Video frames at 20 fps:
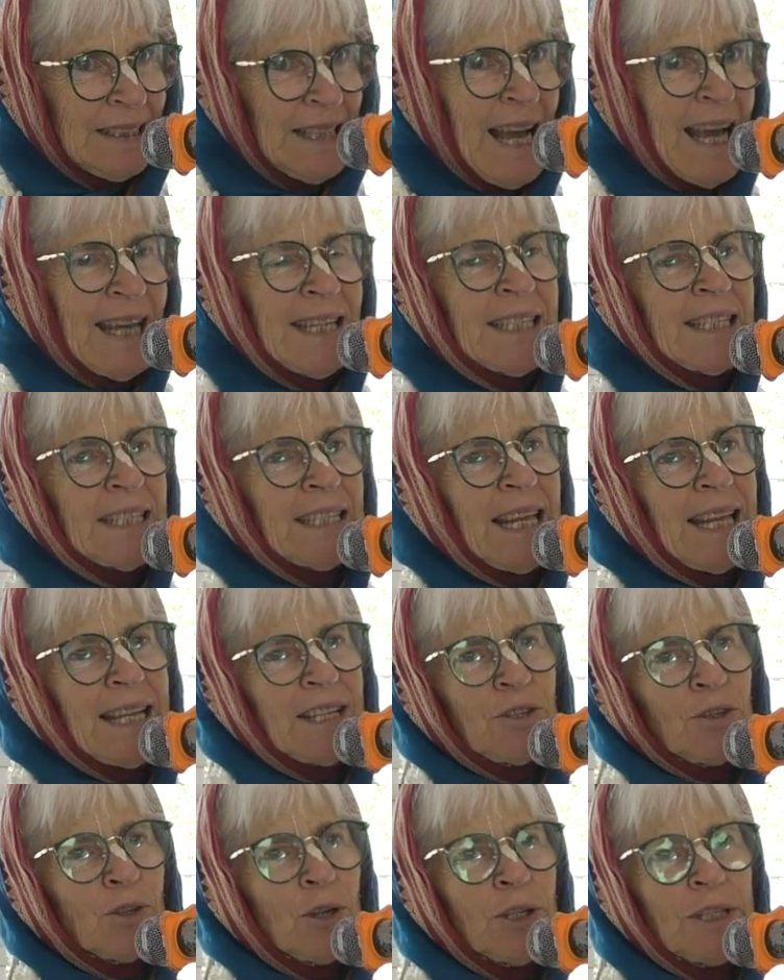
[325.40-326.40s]
And
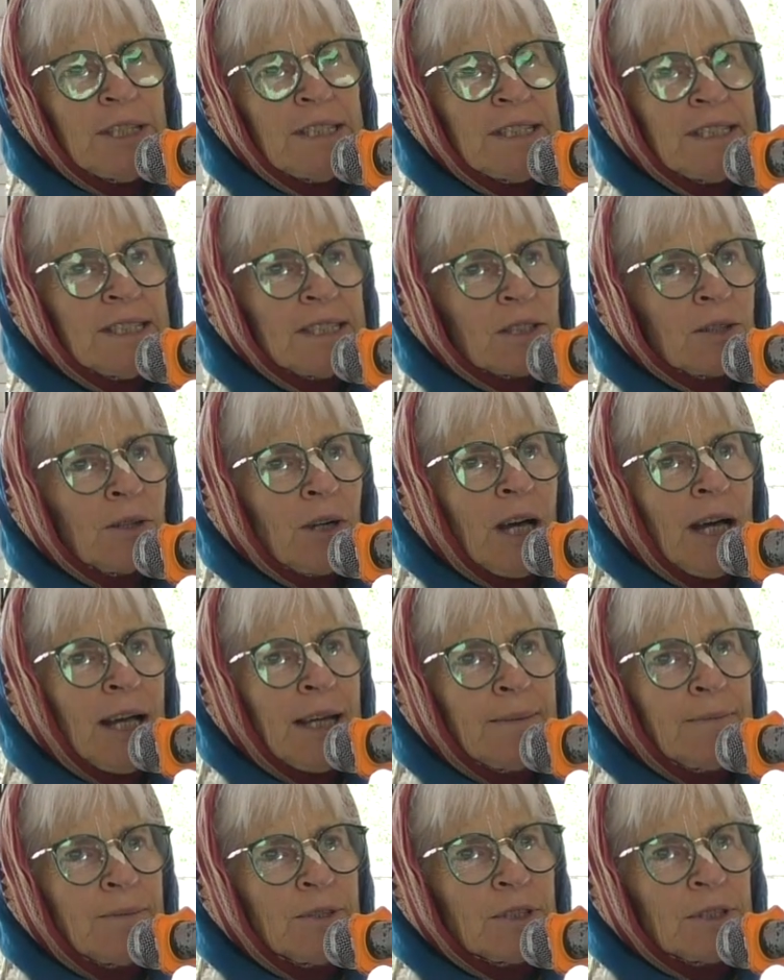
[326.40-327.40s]
later on he
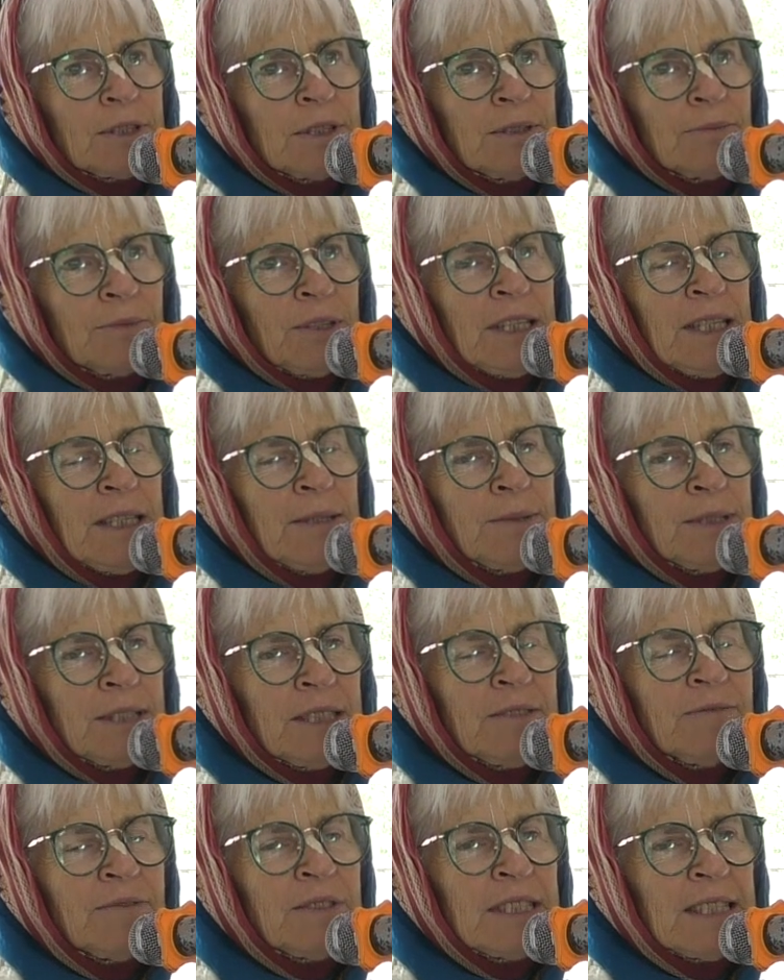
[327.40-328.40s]
described, when he was
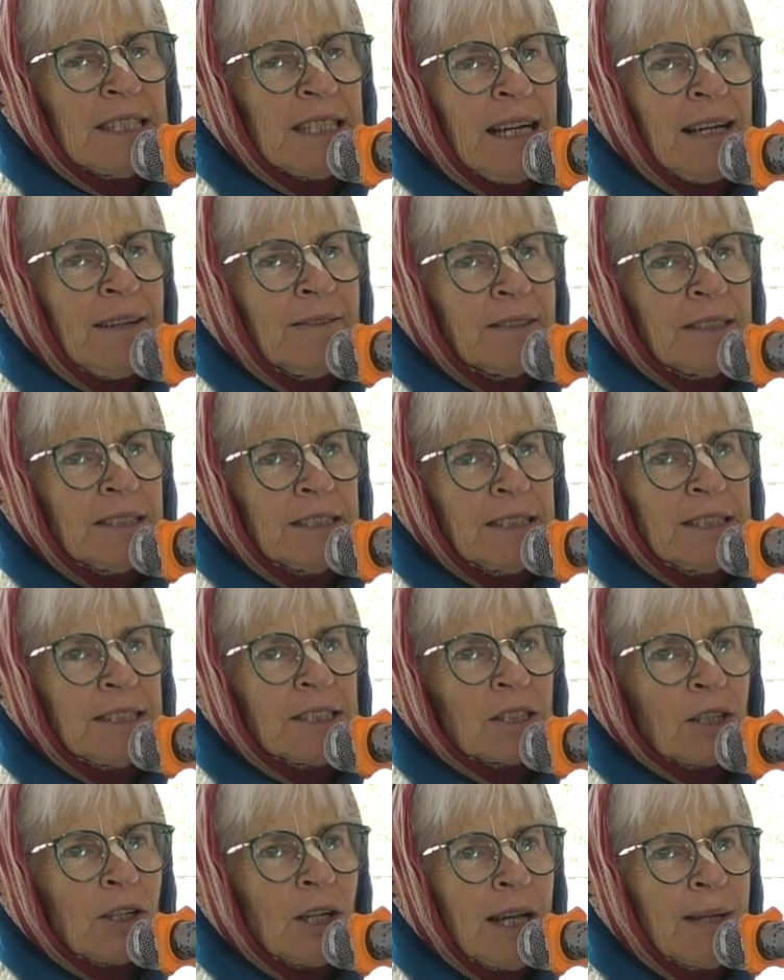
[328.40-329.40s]
in Vrindavan, he
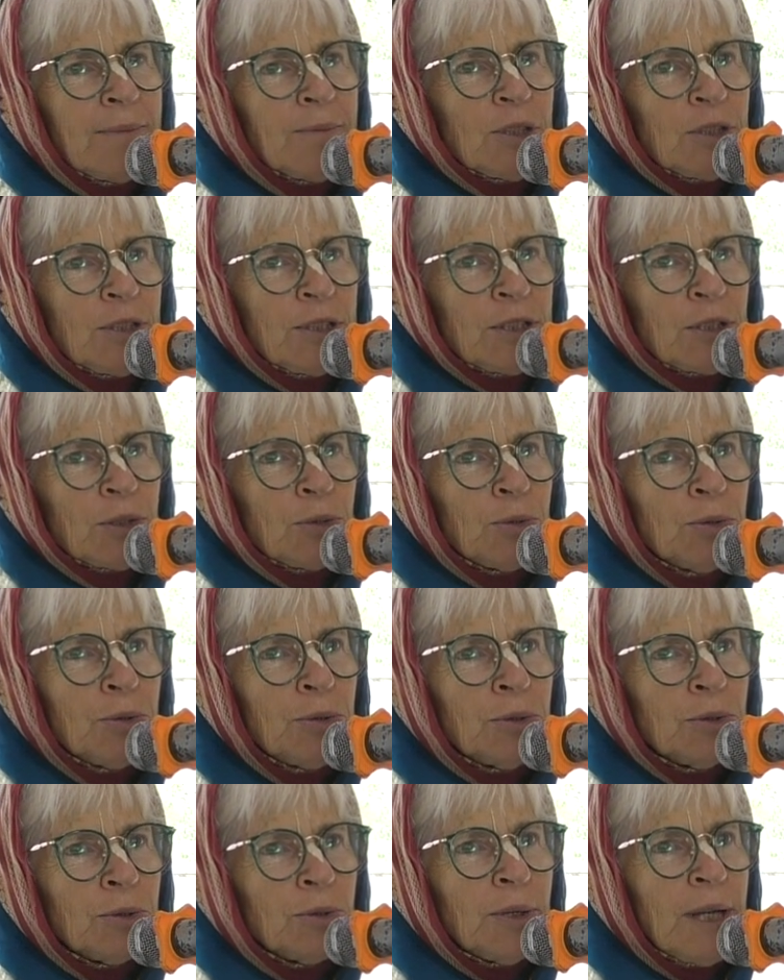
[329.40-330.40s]
described to his
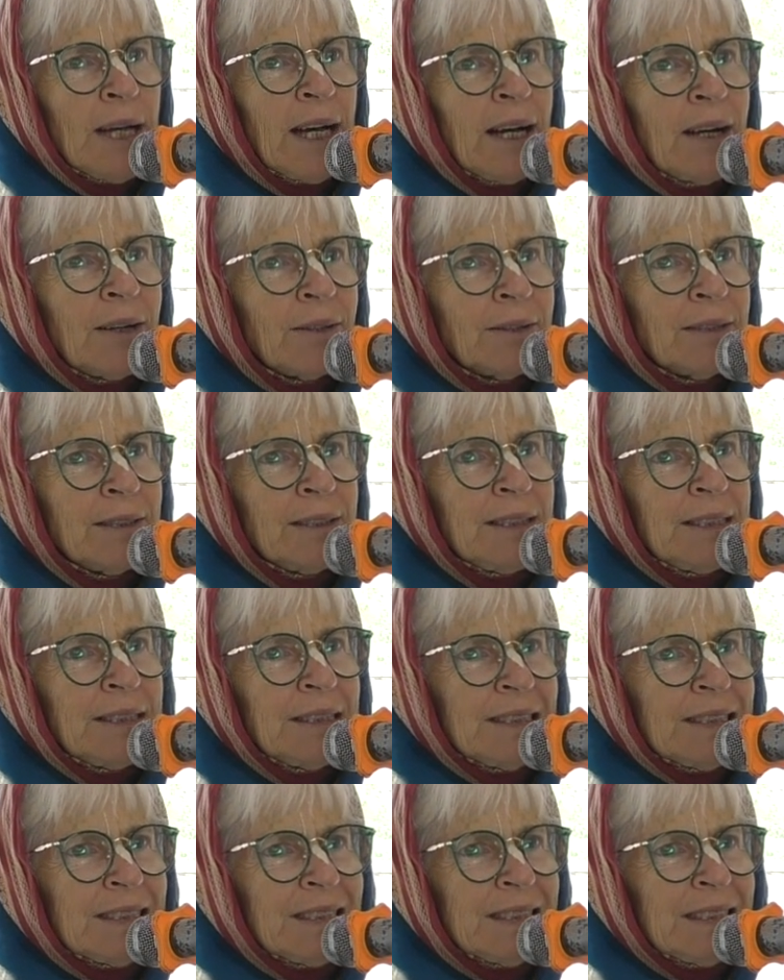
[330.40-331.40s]
guru how
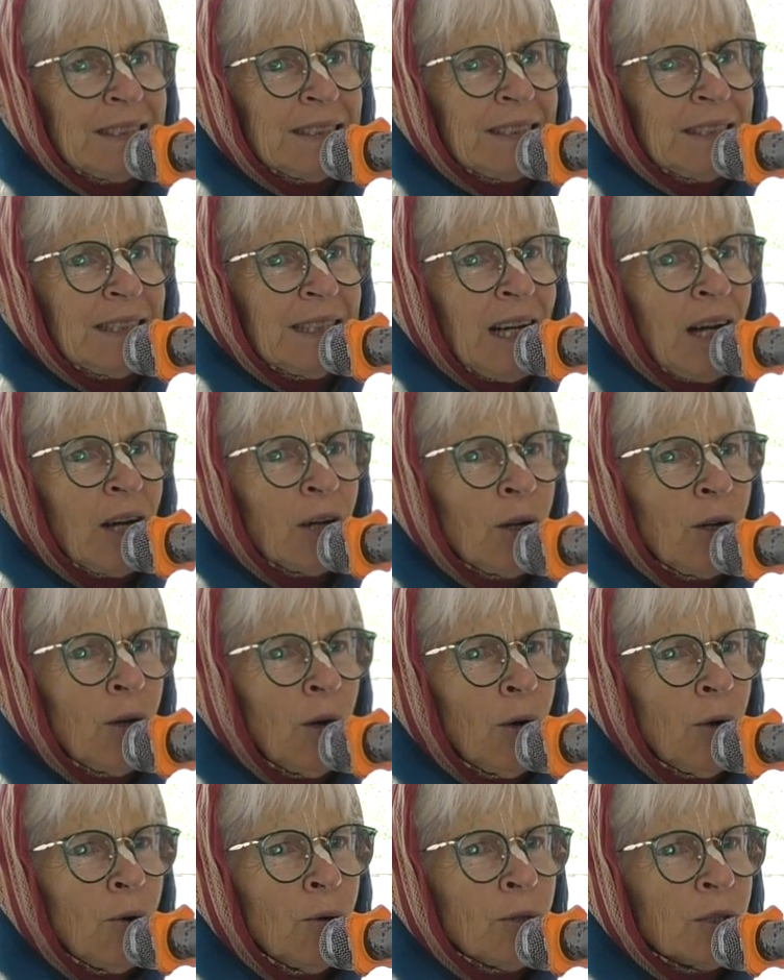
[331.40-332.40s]
a
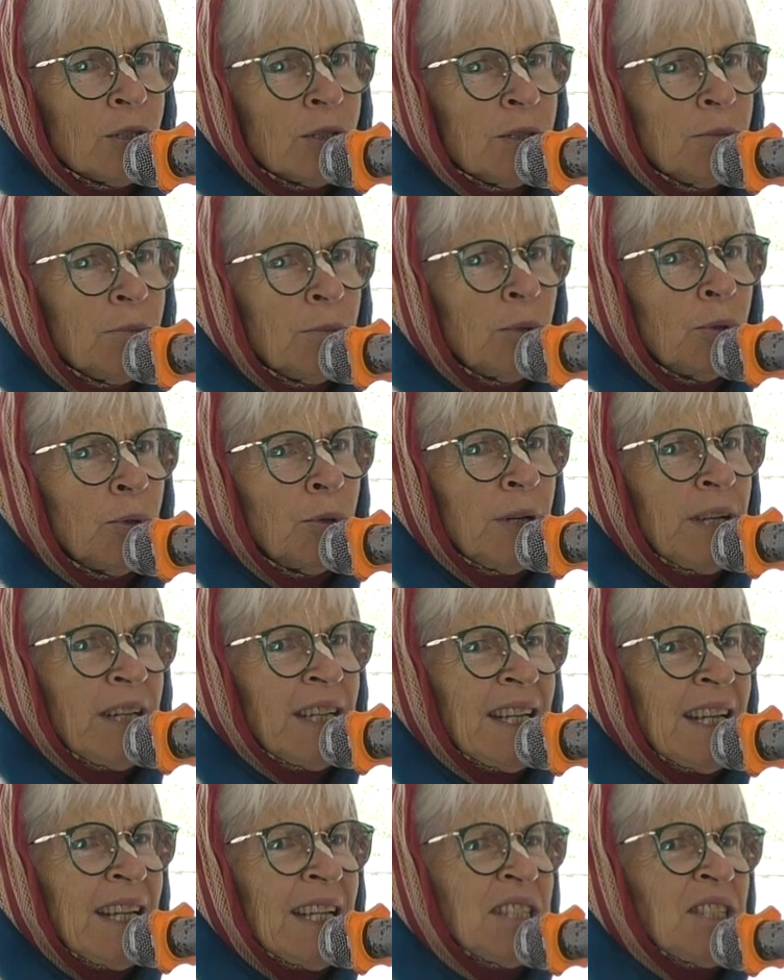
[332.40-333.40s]
golden
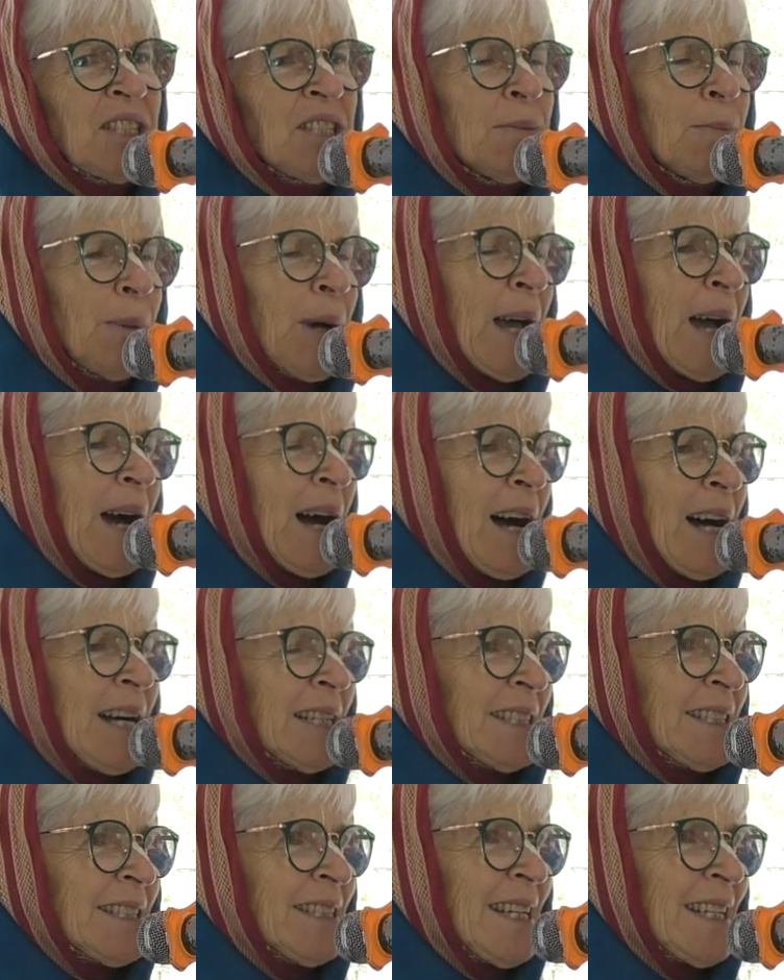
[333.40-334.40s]
boy entered my
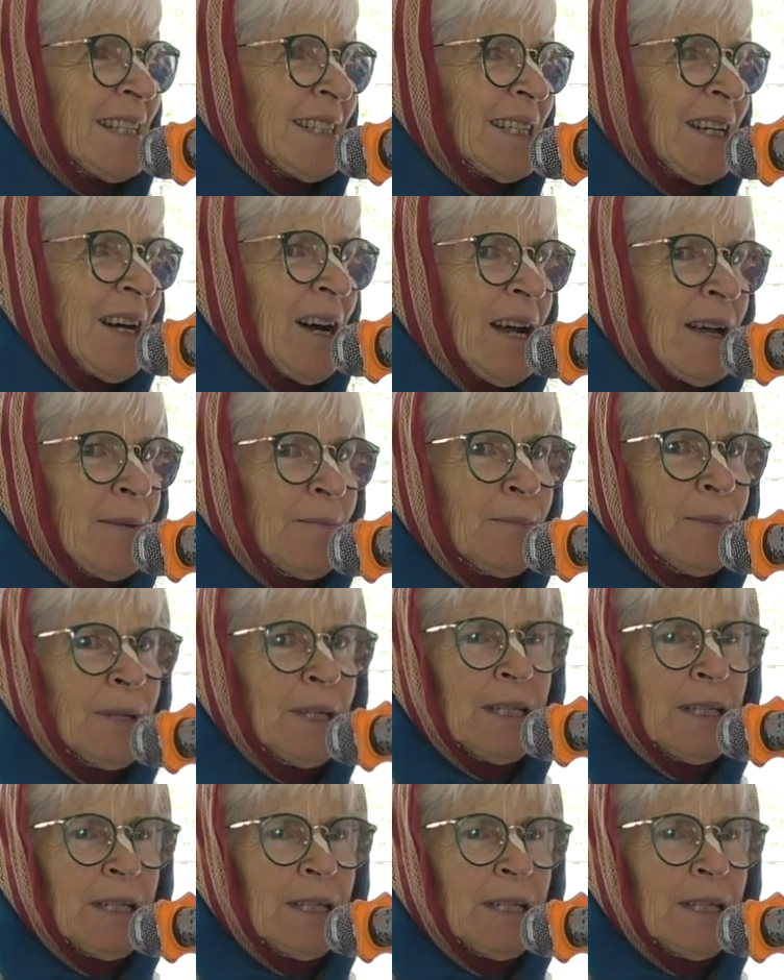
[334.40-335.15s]
heart at that time.